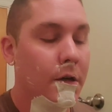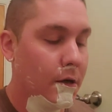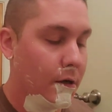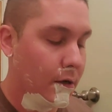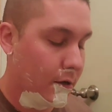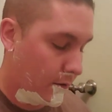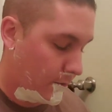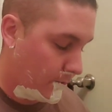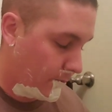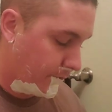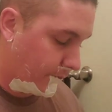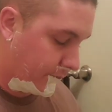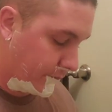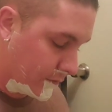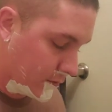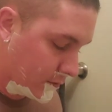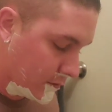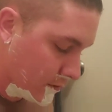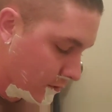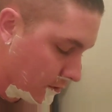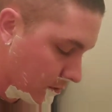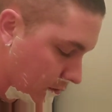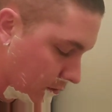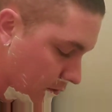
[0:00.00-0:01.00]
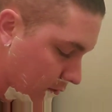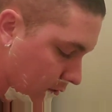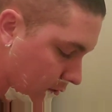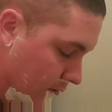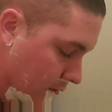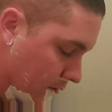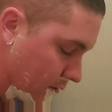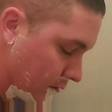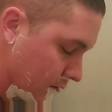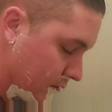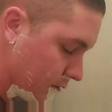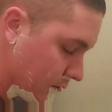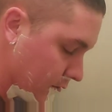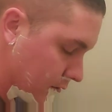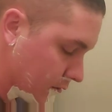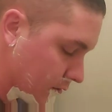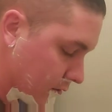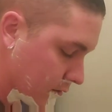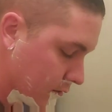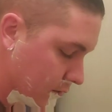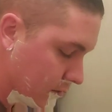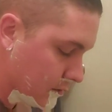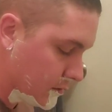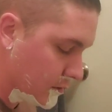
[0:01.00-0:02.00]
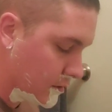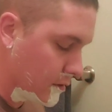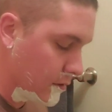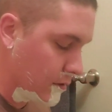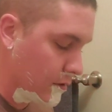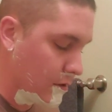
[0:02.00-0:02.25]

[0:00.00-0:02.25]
(no one is talking)